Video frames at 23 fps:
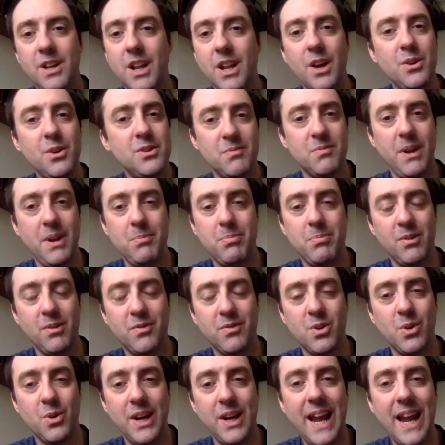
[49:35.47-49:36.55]
loads of
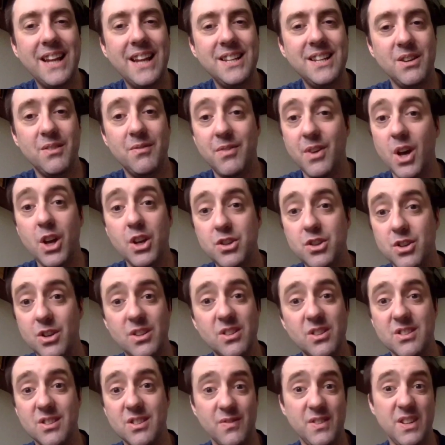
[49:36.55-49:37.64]
people have created
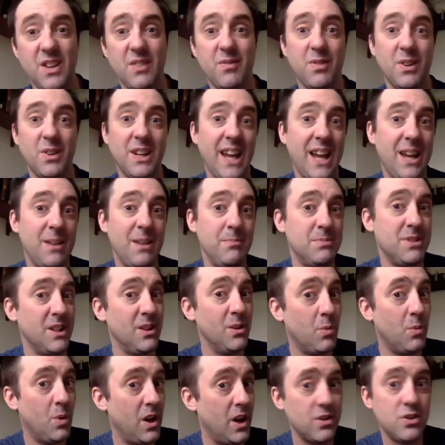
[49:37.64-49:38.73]
versions of different
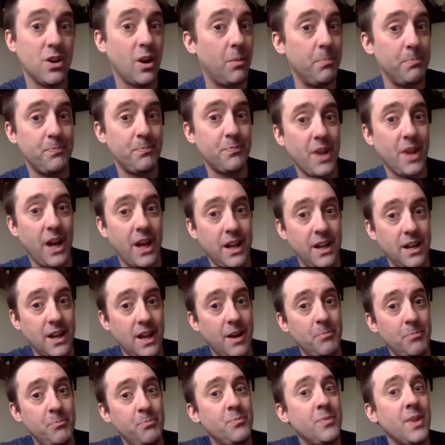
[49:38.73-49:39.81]
games in the workshop.
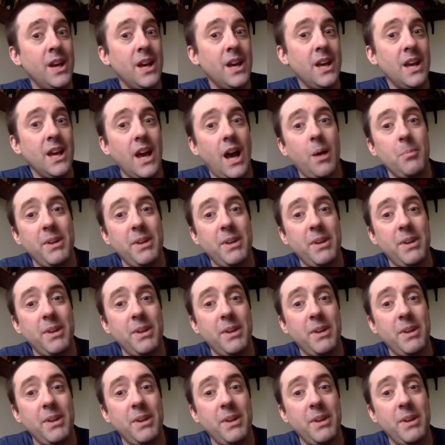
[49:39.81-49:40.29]
And